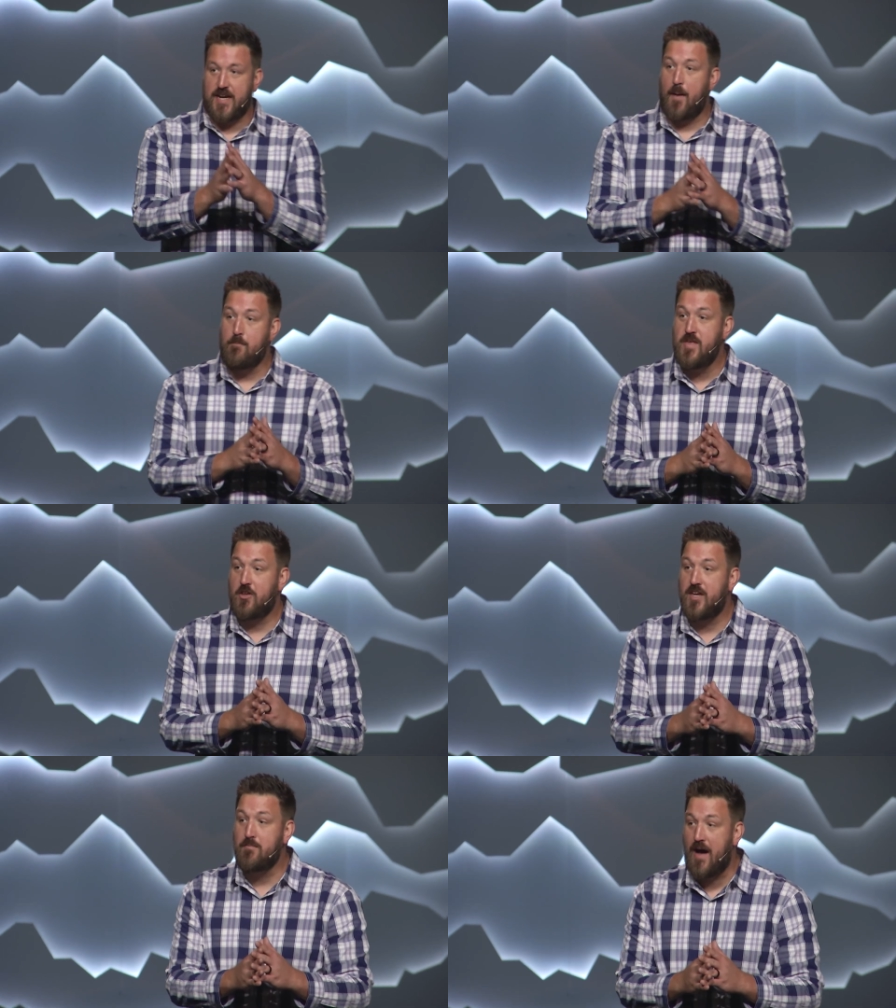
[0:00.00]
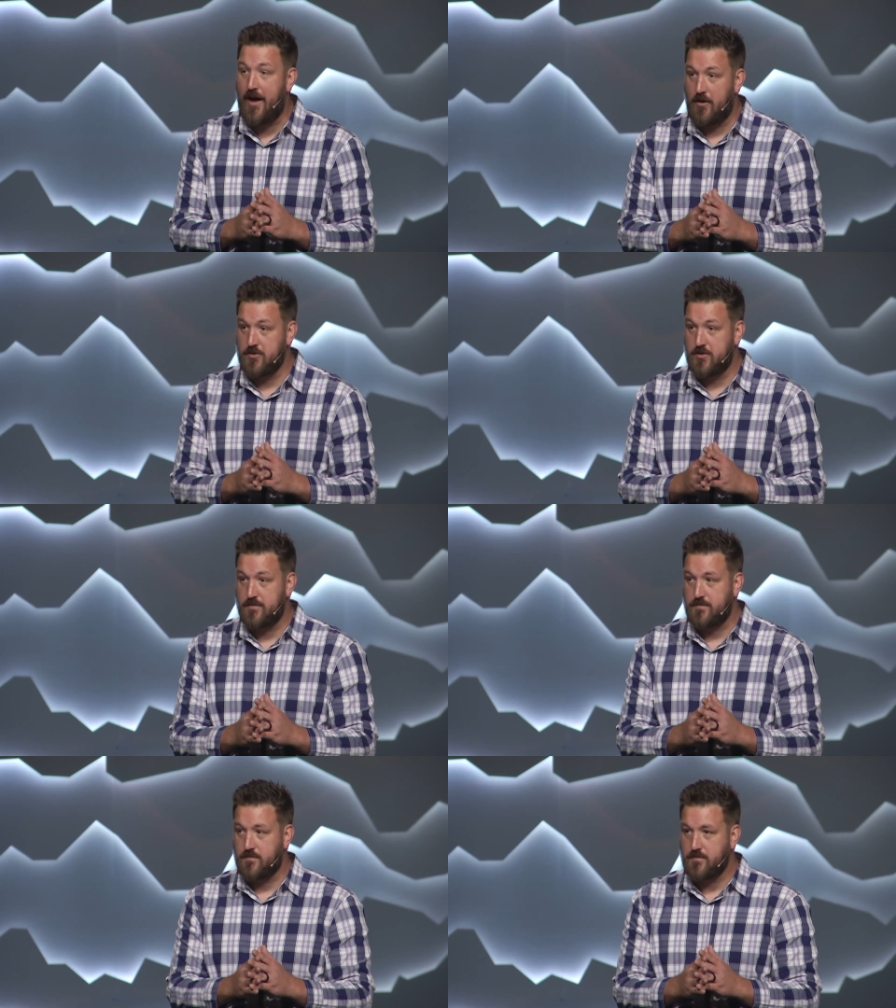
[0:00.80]
a million miles,
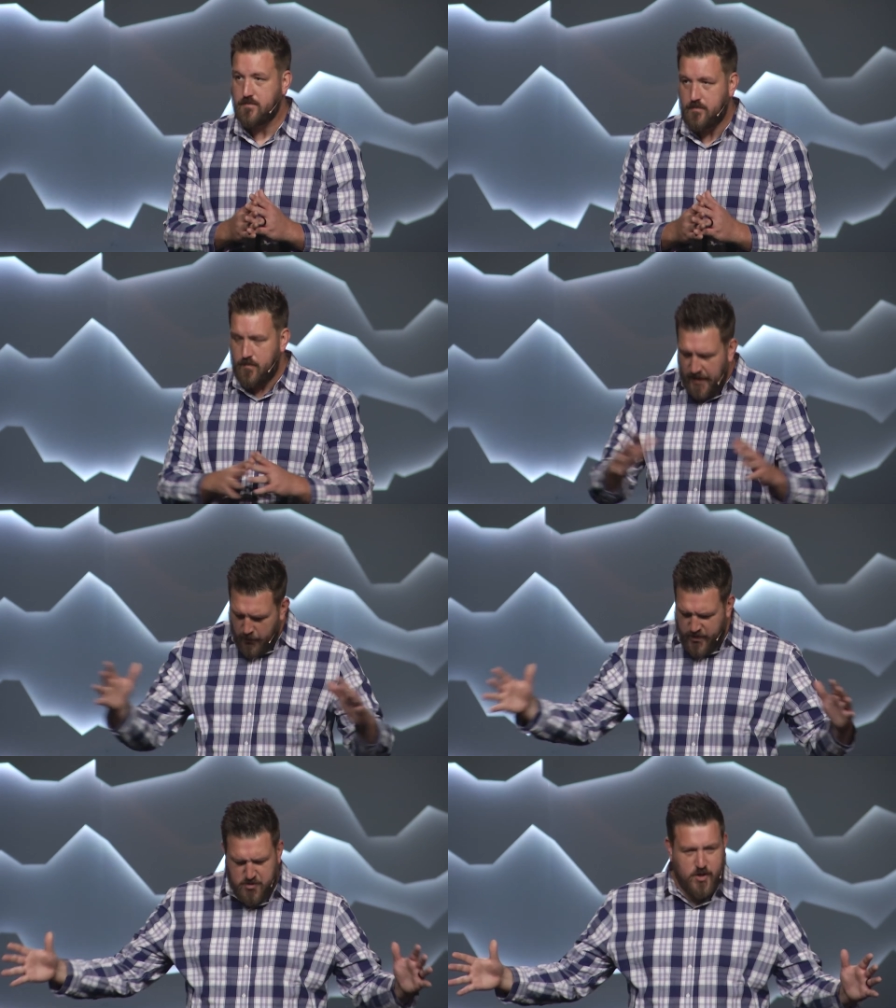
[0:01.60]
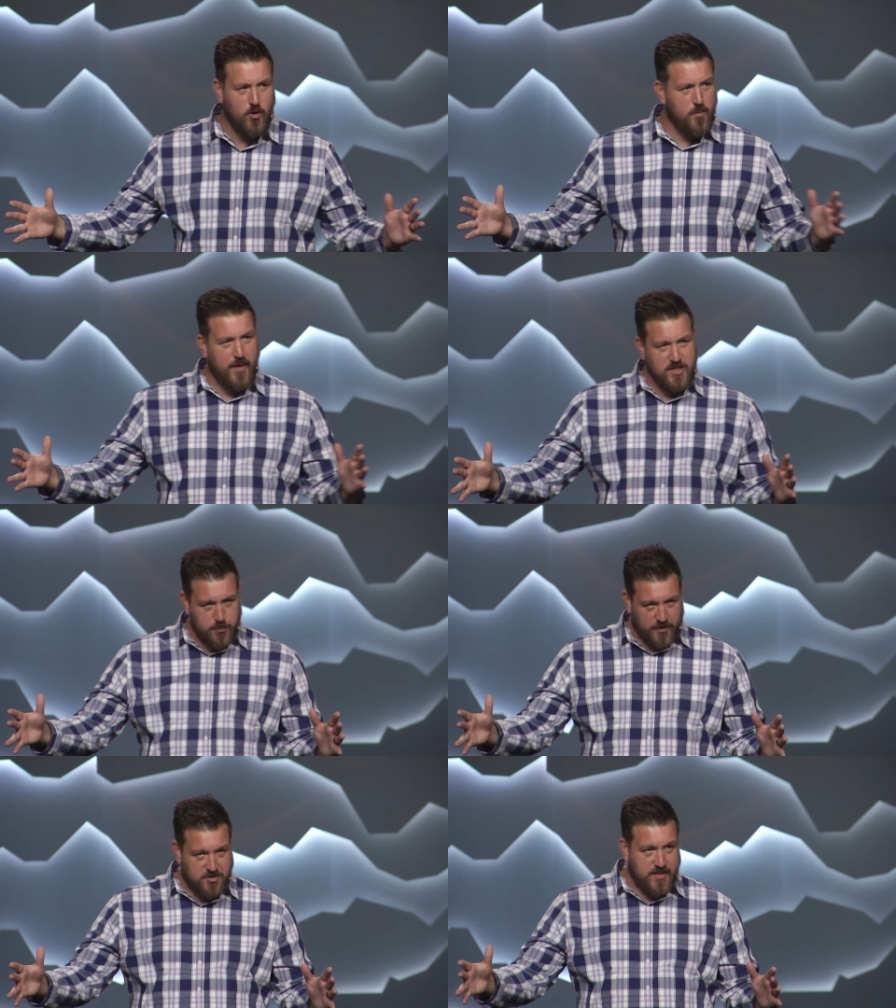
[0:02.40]
and we were to go to a
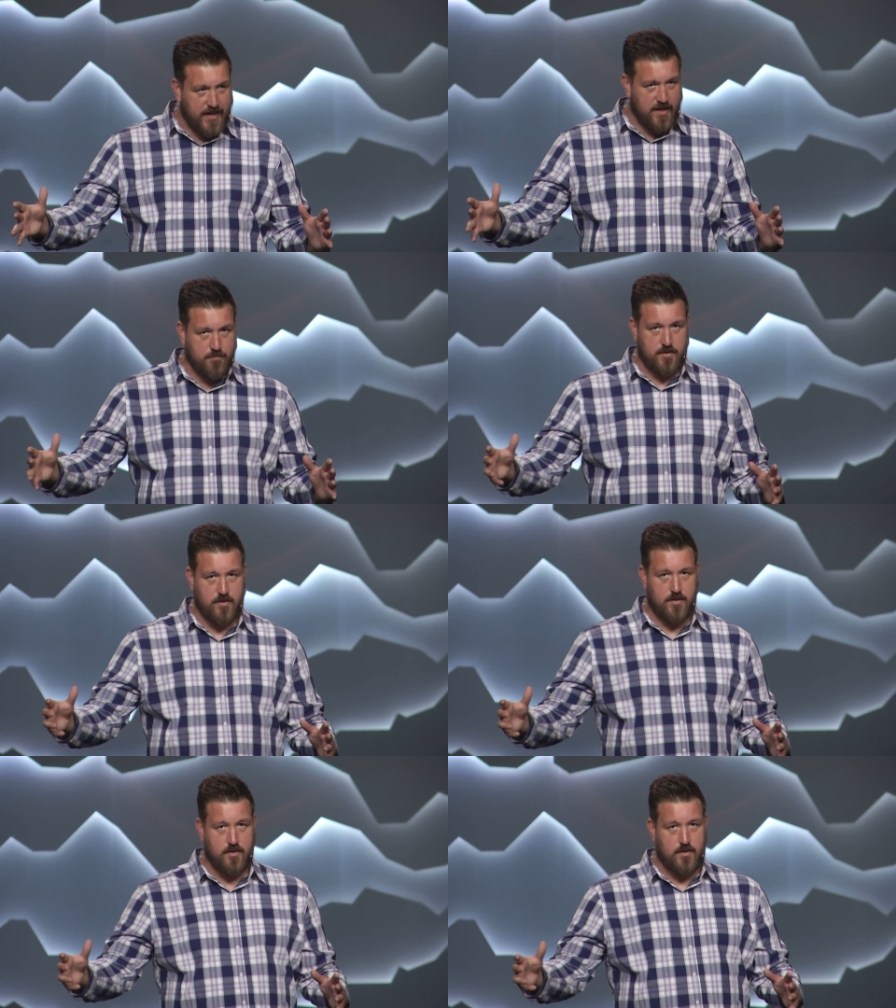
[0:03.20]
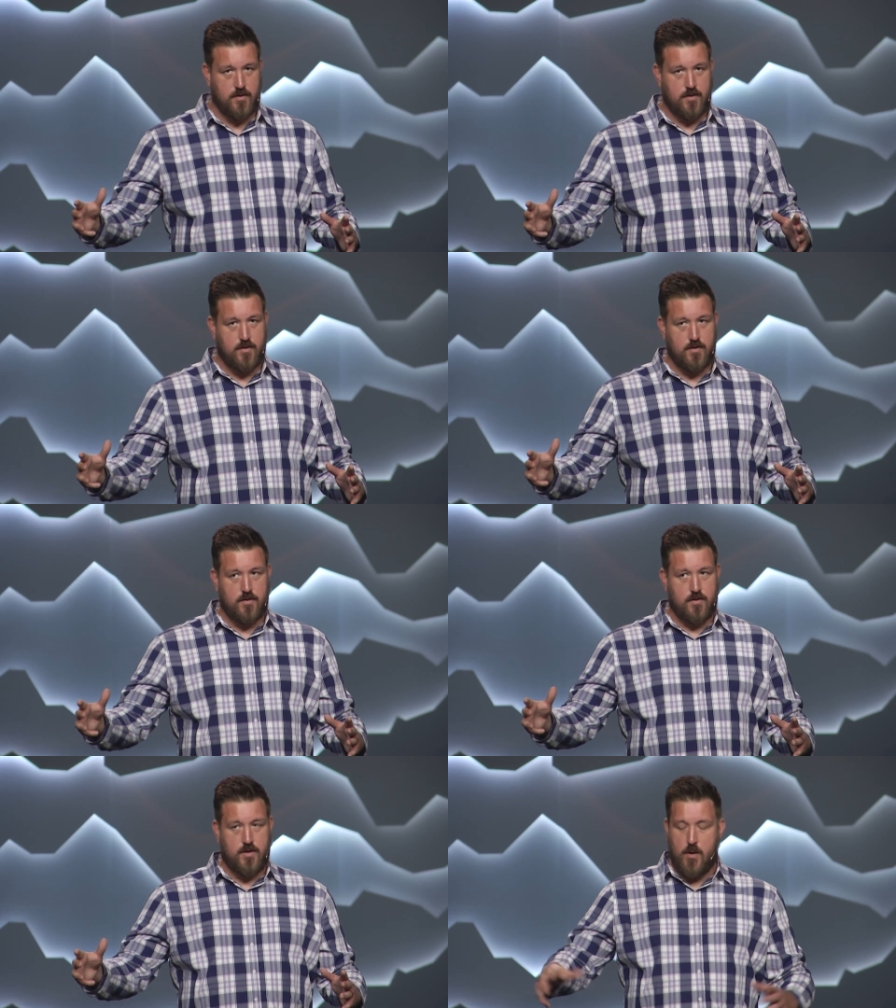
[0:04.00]
baseball stadium,
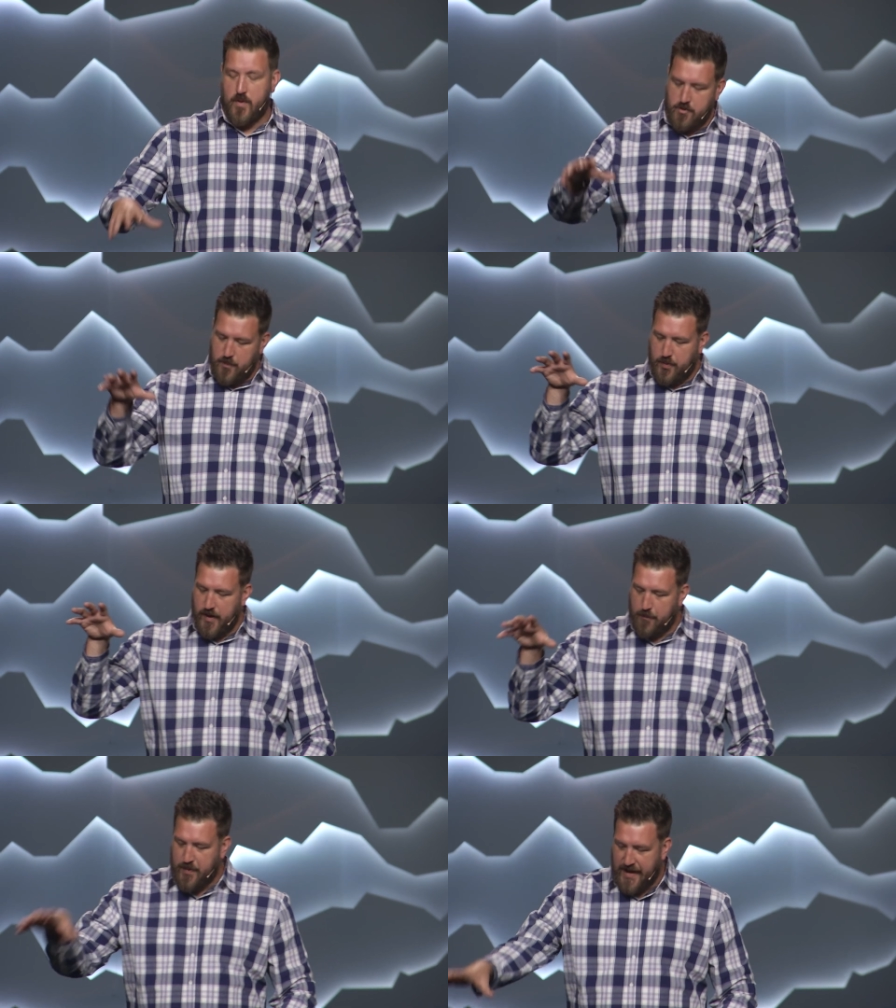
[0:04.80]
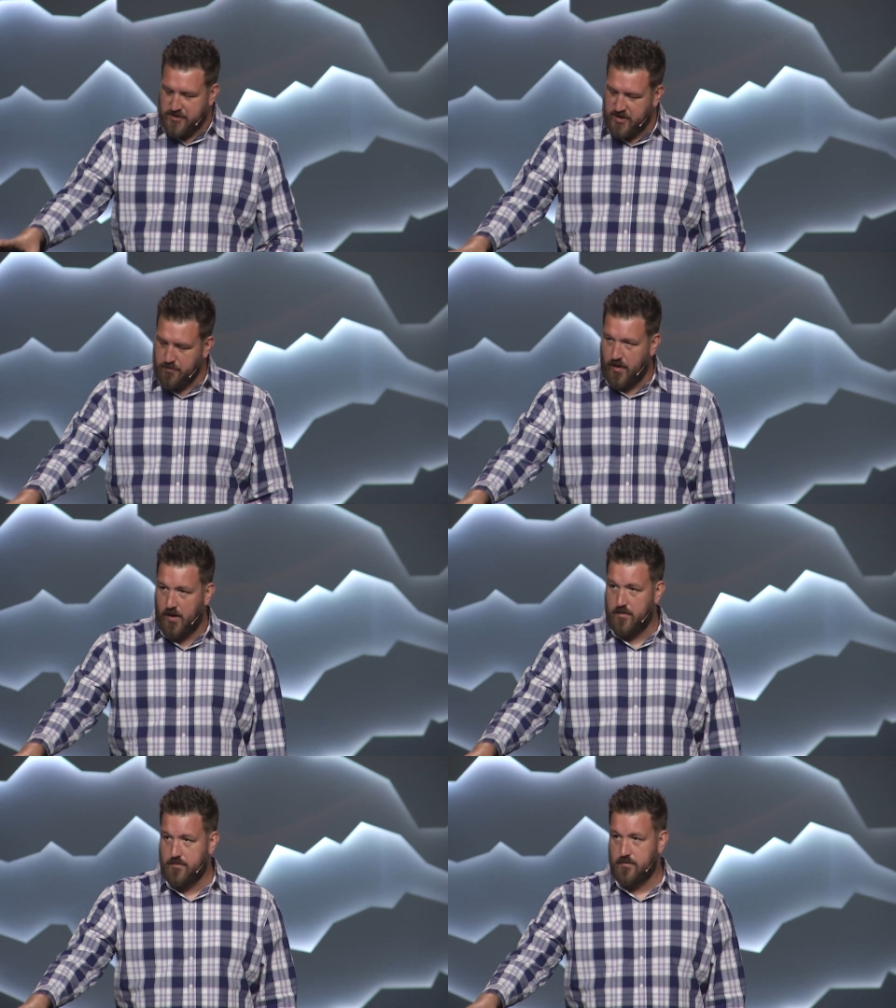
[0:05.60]
and we were to put a basketball